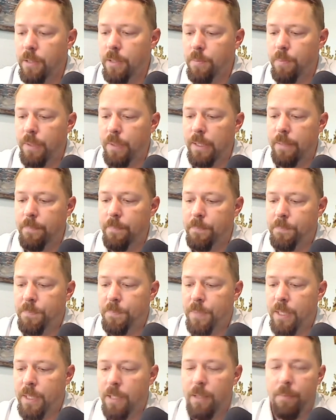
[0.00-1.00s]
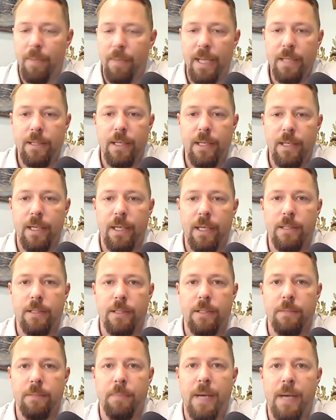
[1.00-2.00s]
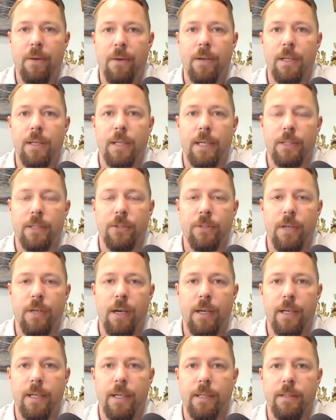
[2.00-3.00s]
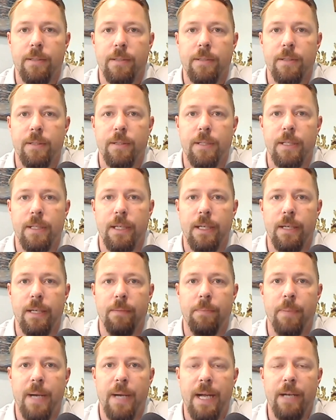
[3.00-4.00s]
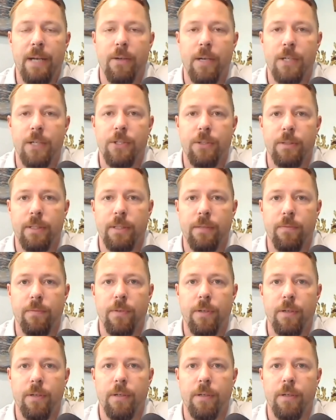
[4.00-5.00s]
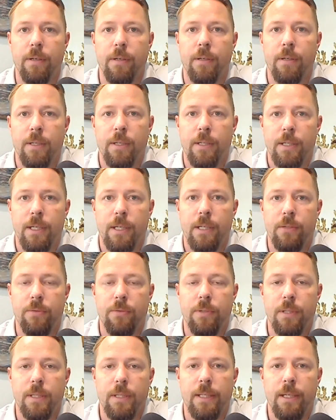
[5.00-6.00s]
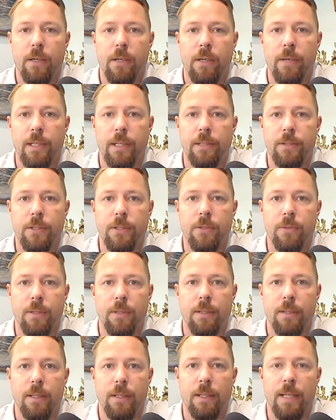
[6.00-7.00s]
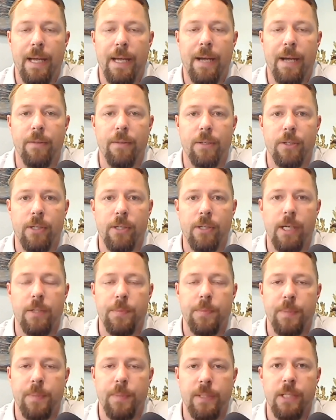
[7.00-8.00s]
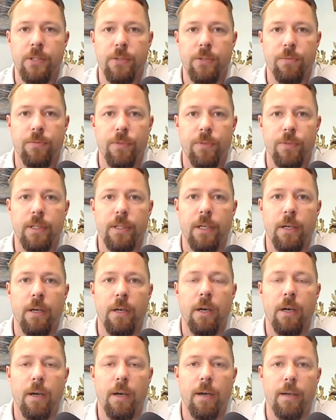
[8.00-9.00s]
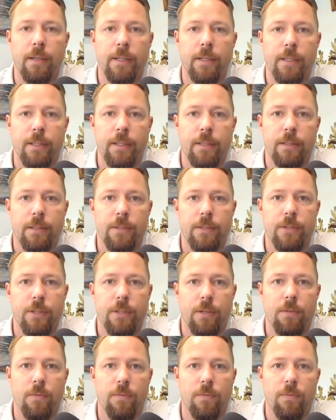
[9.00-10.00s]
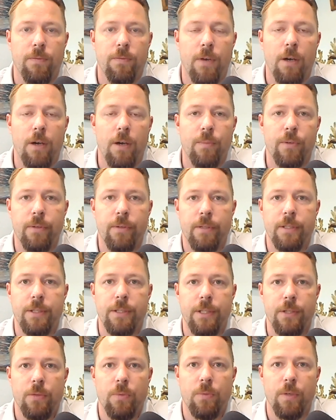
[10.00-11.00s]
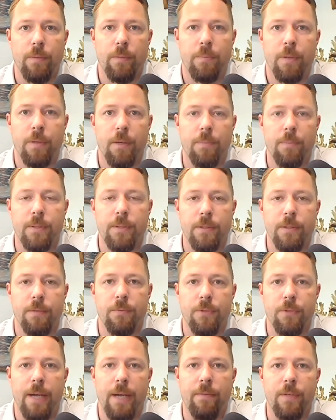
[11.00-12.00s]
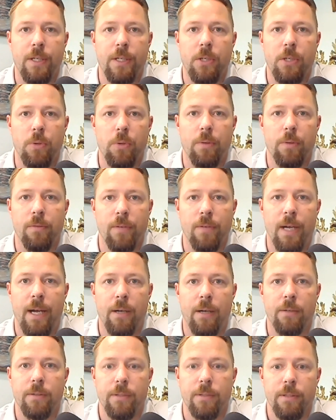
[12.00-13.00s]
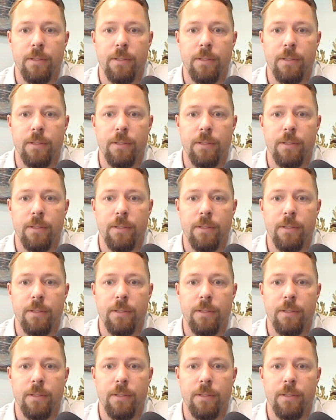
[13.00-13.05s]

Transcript: but the main thing is the power electronics. The bidirectional inverter is really going to allow the greatest potential for the car to serve far more than just one purpose of driving you around.